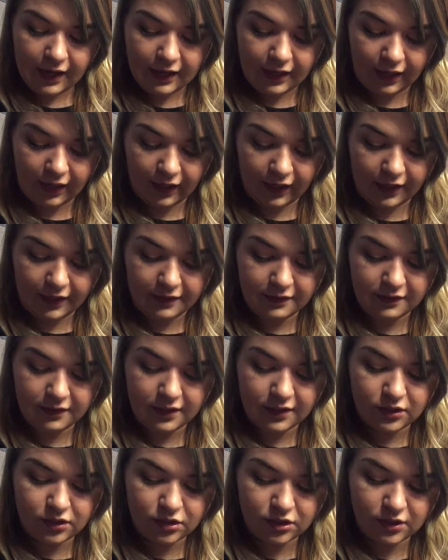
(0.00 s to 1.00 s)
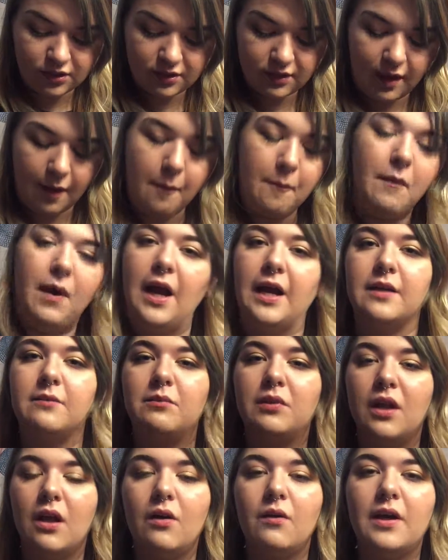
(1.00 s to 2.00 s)
and it's just
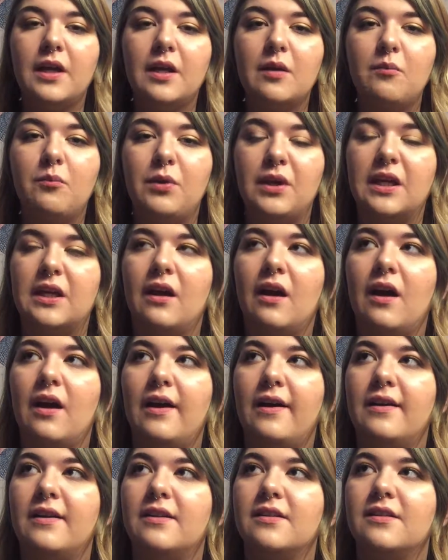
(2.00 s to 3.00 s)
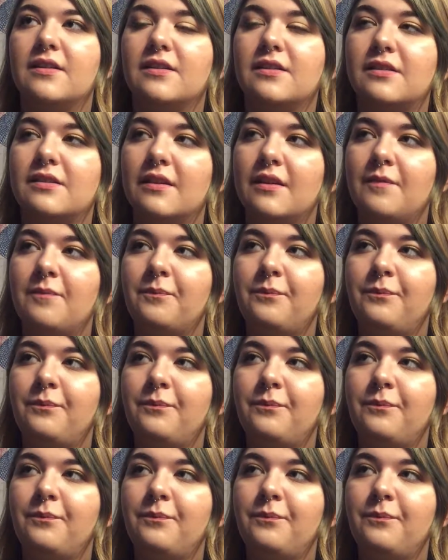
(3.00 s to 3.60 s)
mind-blowing because